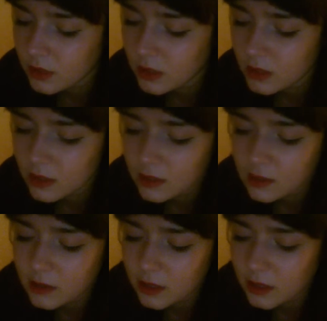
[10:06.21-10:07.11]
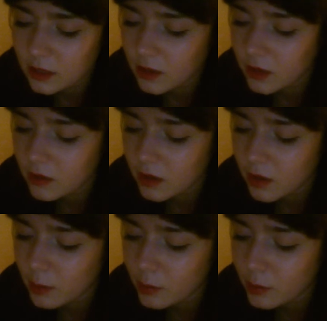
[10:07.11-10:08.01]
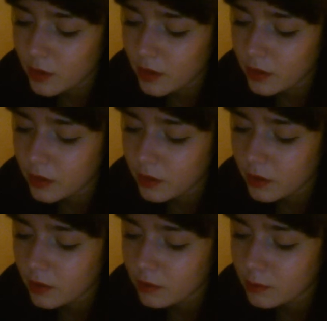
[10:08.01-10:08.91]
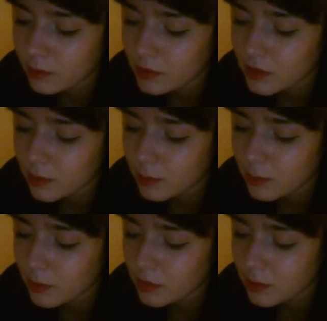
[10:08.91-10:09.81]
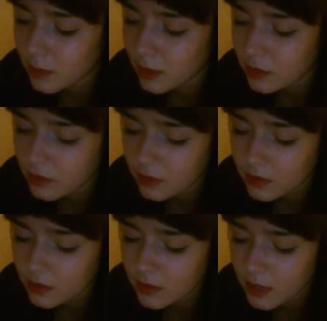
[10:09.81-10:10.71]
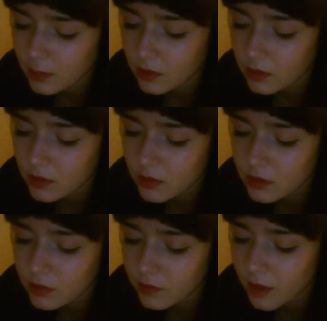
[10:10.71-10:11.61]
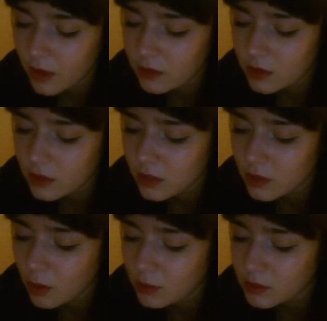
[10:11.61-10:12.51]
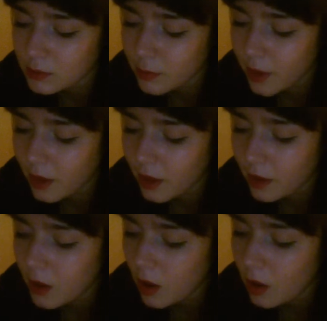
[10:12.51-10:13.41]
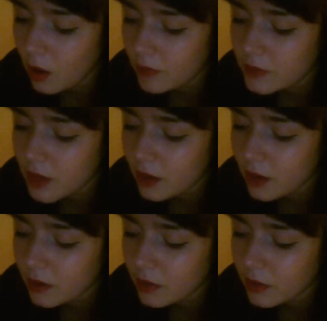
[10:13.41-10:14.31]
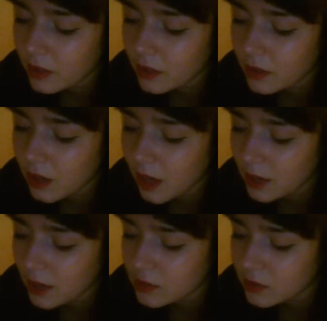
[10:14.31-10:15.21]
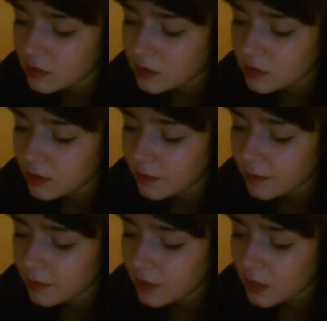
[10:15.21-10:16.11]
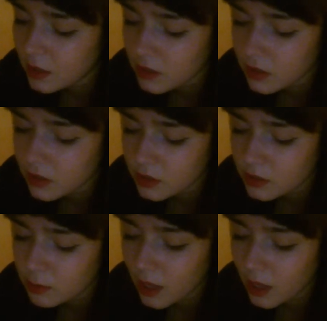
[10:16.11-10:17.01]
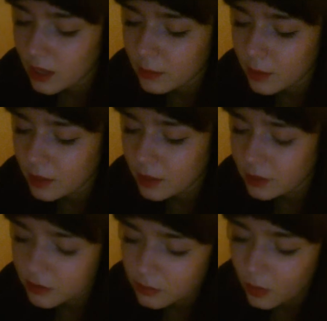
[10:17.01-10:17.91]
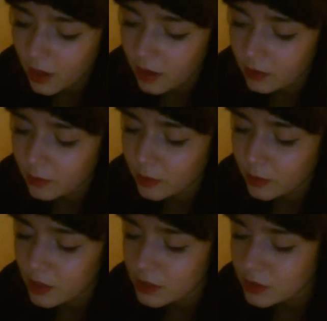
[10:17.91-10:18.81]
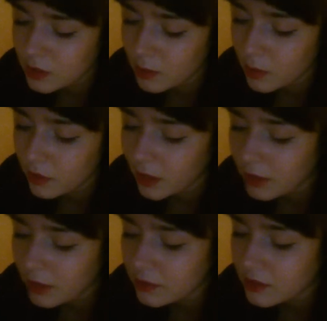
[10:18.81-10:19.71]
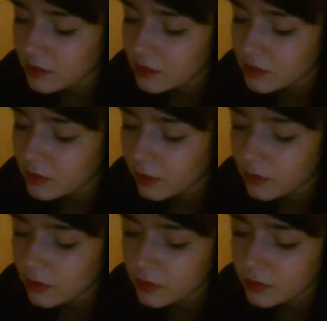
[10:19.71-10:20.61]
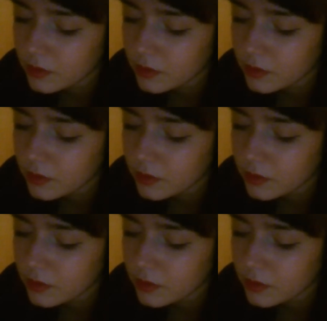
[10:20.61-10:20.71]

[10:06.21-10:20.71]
Tisking under her breath, the crone busily poked about on the table until she found an enormous pair of dark green glasses, such as blind beggars wear, and perched them on the Countess's nose.